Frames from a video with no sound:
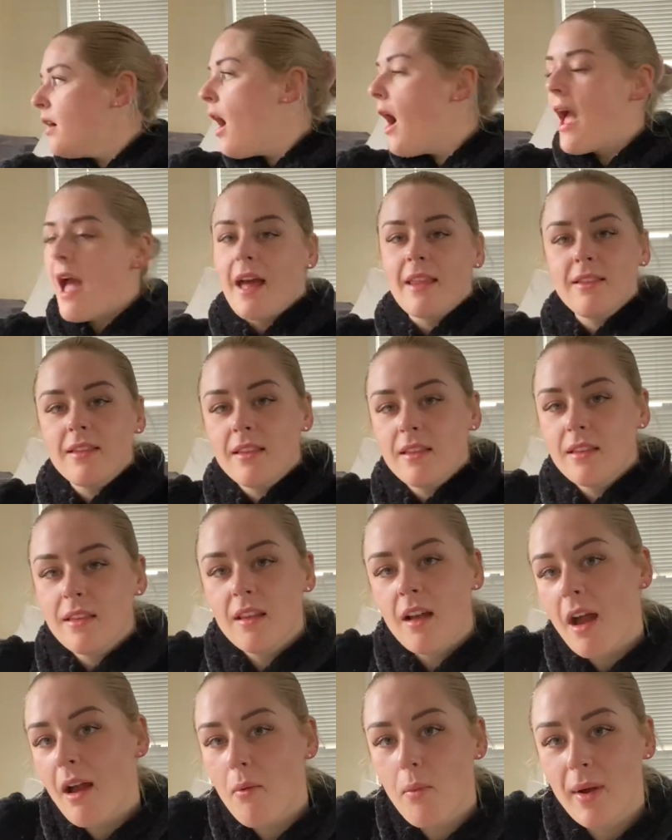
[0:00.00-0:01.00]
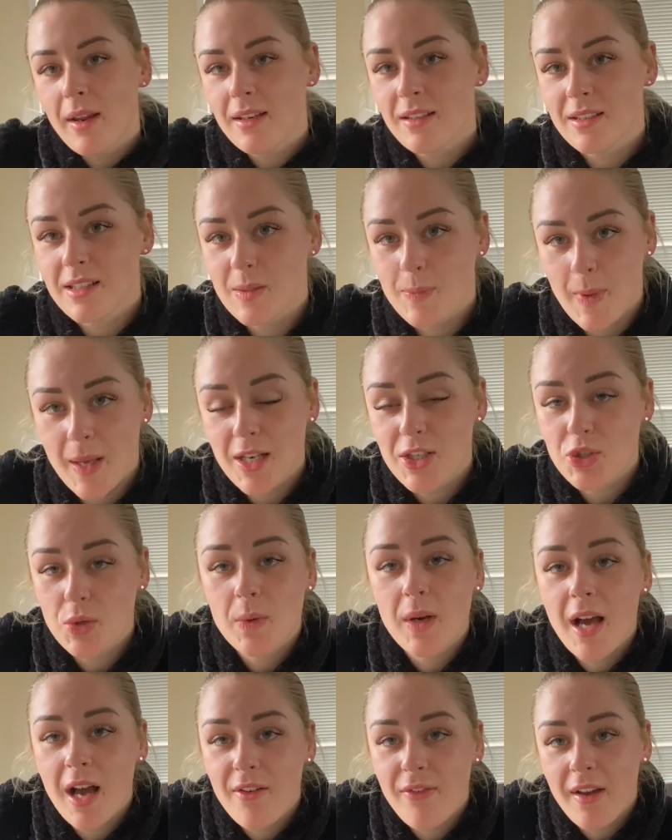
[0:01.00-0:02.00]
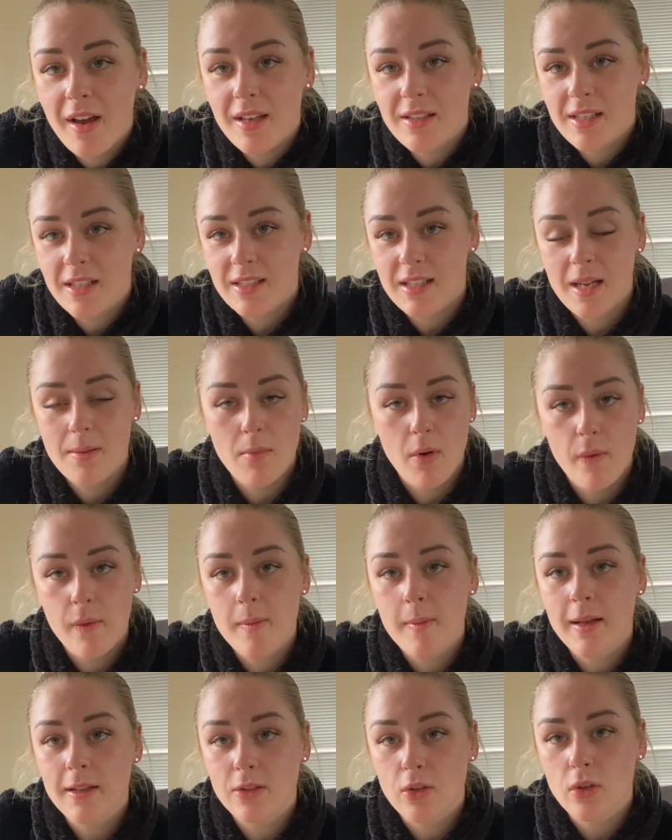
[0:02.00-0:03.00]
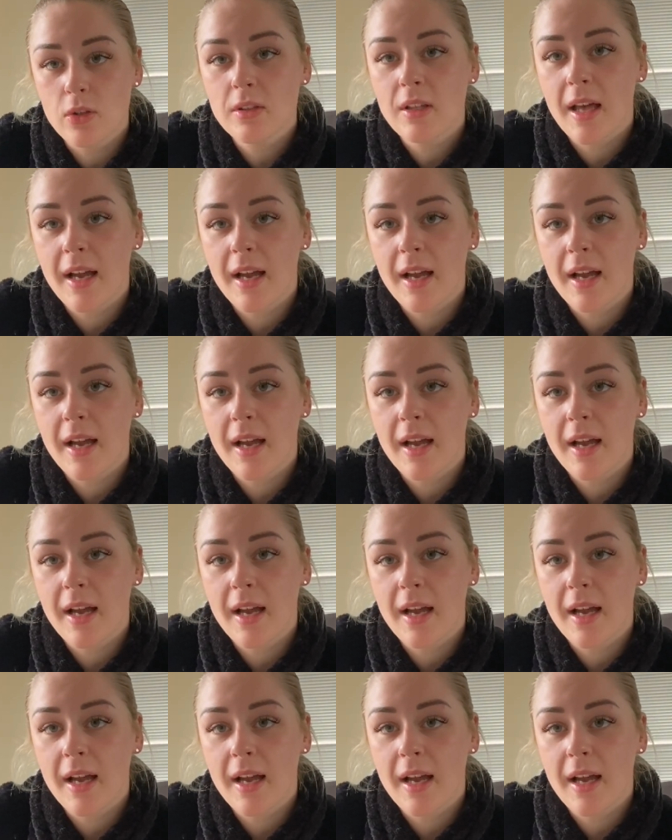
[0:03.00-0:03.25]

I went and spent 2.5 hours yesterday mowing my lawn.